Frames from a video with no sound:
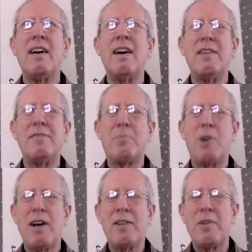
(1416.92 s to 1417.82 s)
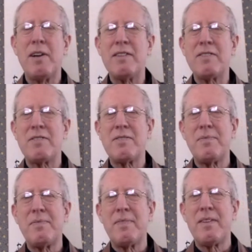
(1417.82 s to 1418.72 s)
of progress
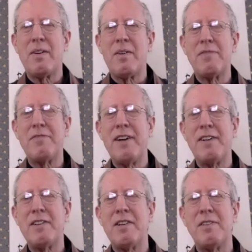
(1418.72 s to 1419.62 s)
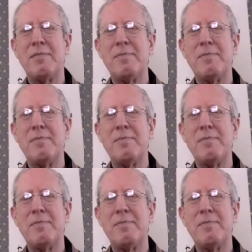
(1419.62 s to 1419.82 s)
or failure?